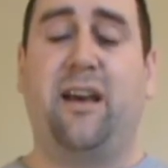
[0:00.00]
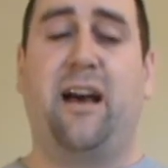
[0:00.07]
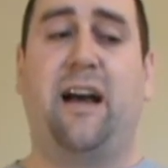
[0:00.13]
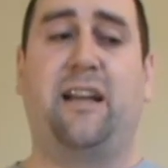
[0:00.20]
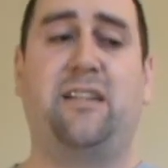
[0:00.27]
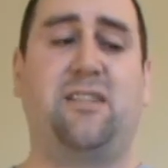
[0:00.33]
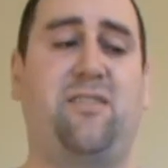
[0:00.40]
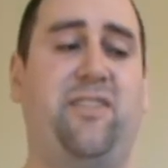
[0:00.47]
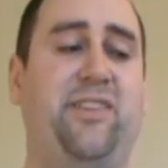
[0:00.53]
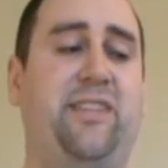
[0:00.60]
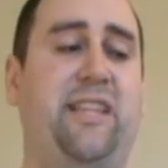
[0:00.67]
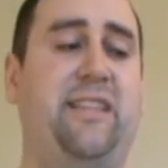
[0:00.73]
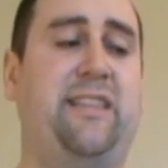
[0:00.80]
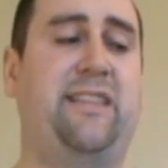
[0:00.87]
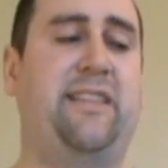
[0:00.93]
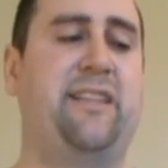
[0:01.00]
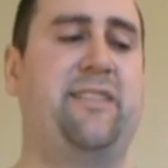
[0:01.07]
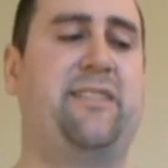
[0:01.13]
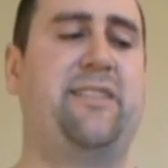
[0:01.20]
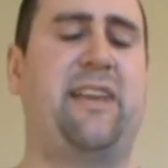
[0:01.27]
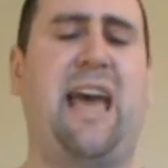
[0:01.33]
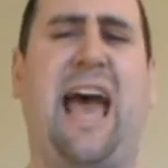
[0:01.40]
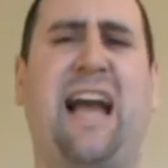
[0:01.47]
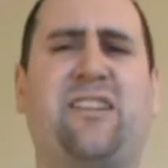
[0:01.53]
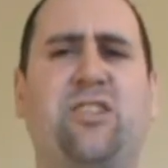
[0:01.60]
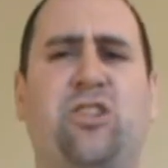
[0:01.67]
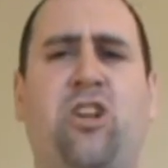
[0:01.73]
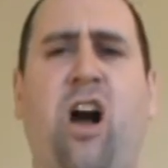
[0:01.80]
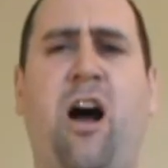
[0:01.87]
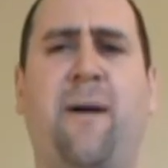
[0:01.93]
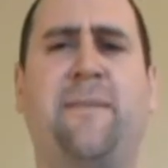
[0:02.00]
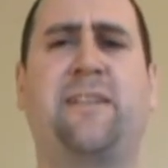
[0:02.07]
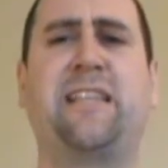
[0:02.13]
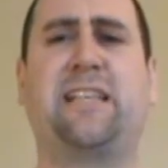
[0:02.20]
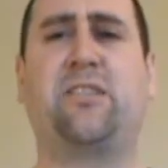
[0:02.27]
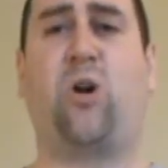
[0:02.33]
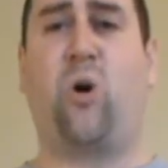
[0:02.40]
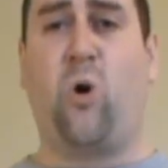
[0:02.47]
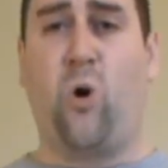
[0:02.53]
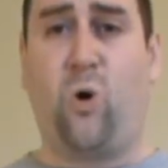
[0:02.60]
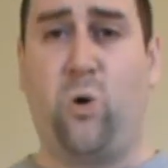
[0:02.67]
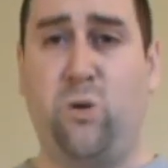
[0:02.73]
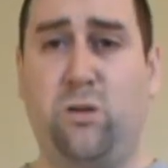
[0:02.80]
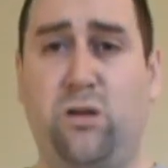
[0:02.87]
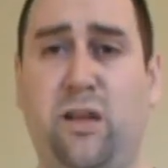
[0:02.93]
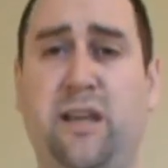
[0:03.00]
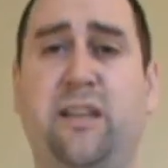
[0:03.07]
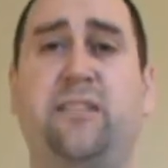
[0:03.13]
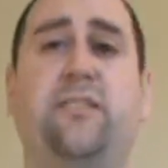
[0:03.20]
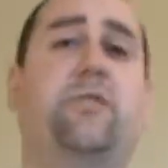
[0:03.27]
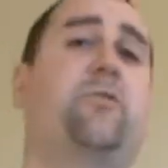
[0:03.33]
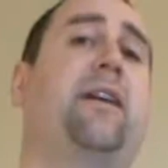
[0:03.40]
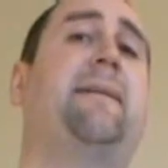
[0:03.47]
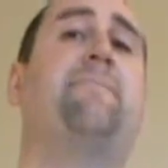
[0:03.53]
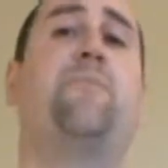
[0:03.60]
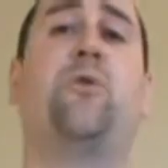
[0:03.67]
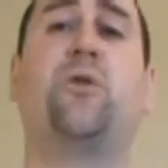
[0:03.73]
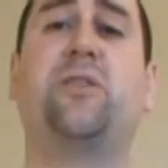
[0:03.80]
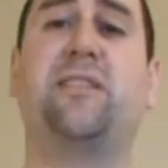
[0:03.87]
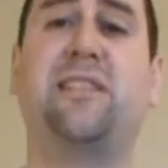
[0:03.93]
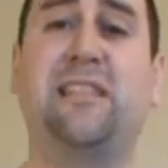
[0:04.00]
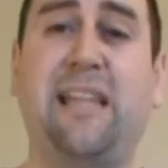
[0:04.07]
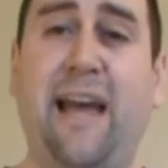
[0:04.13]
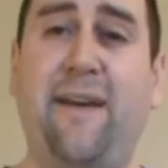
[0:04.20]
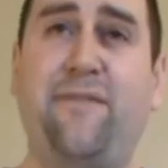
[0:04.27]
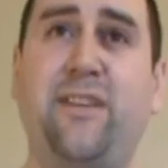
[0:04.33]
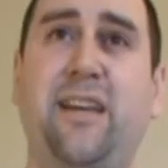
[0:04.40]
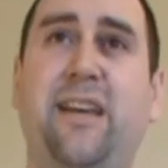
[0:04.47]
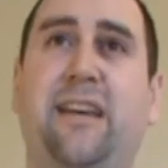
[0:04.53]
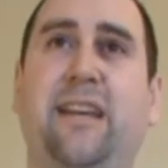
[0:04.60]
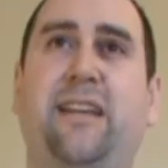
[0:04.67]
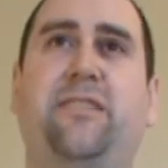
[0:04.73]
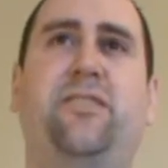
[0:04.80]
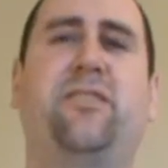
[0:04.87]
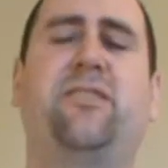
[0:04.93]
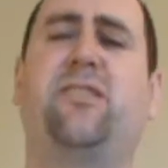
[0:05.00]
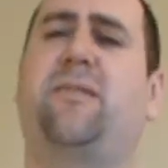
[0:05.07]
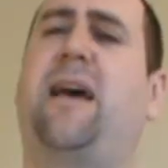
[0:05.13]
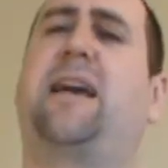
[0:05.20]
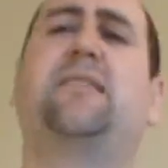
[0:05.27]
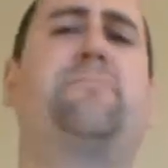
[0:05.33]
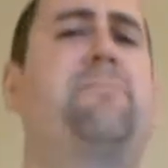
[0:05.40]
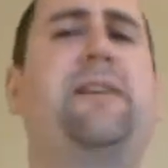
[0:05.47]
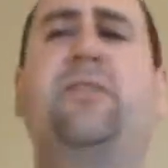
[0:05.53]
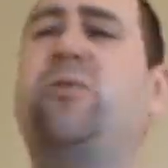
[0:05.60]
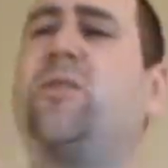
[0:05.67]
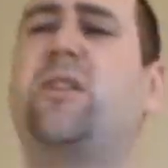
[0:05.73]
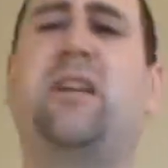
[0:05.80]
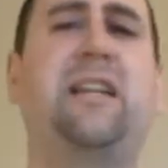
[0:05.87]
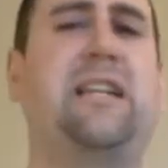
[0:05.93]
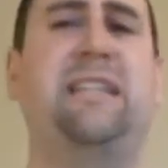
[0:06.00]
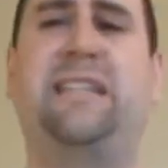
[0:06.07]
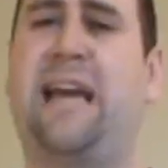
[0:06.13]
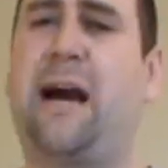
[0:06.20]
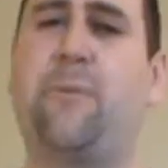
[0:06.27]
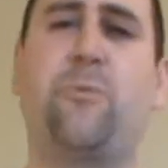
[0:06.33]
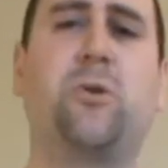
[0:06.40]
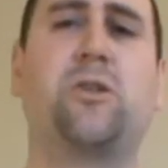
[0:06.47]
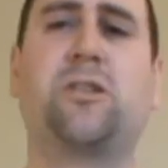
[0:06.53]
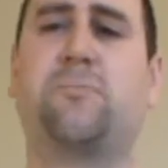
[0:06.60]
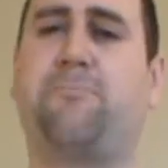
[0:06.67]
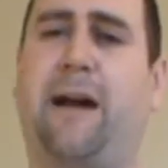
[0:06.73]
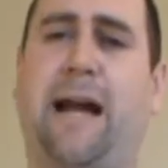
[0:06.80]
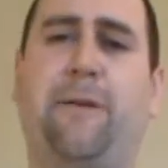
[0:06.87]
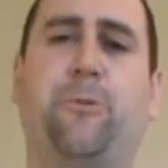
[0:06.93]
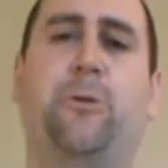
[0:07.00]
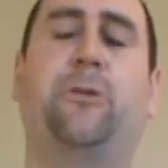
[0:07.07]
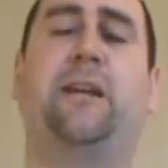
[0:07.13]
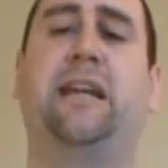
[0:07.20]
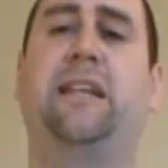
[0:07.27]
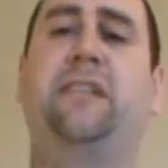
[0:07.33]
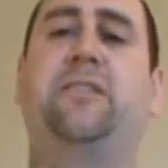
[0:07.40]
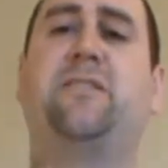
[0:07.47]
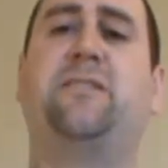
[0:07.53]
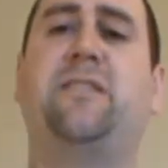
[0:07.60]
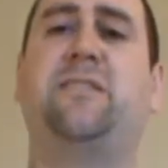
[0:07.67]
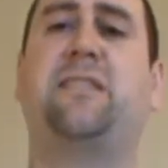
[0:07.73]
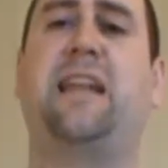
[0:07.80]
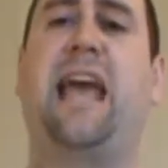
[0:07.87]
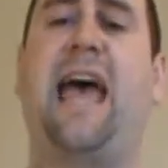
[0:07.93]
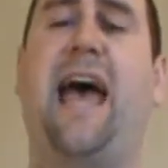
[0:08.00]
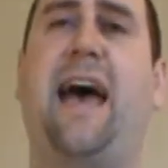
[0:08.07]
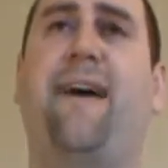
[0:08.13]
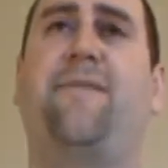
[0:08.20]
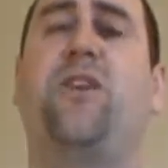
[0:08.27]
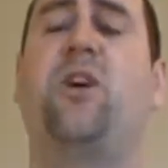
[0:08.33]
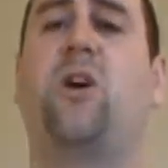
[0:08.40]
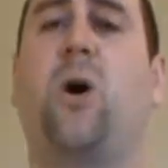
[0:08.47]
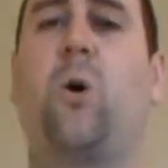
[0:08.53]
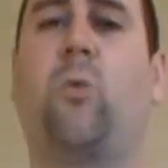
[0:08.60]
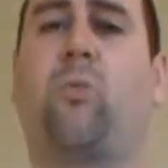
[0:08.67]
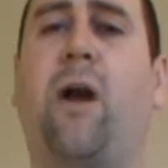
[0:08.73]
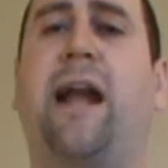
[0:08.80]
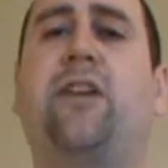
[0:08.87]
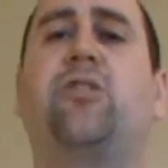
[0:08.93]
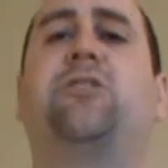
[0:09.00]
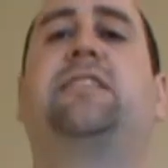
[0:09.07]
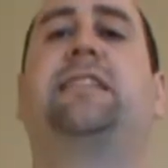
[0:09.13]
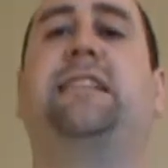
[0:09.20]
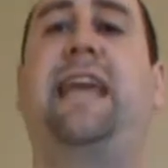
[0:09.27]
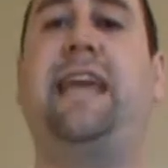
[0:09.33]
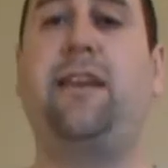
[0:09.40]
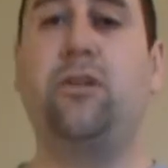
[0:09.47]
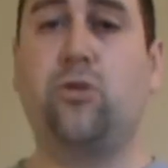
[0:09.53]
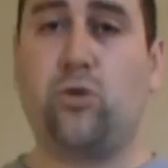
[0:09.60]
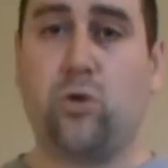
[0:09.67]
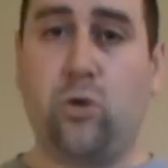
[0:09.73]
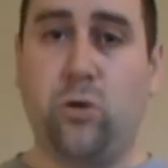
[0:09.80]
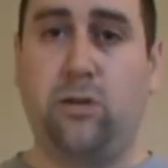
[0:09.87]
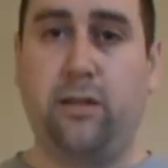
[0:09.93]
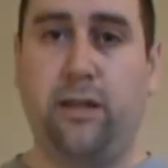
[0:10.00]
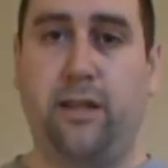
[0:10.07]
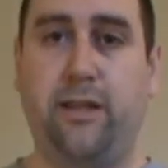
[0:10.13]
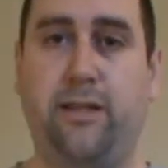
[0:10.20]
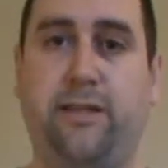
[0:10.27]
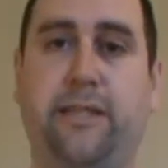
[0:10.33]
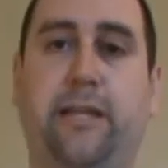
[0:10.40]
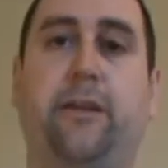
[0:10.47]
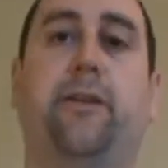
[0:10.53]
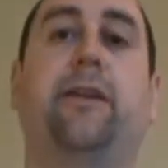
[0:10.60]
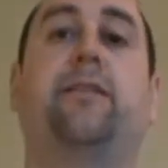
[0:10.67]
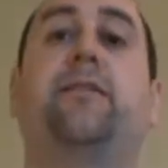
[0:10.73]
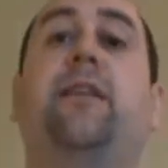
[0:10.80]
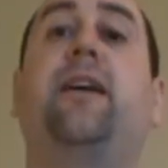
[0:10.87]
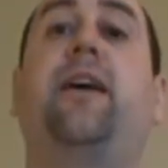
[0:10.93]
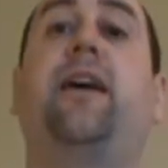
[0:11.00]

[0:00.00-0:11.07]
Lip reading: I just feel that this Action Comics as a whole, since Grant Morrison left, it just has been going on a downward spiral and just doesn't have a writer to take control of the series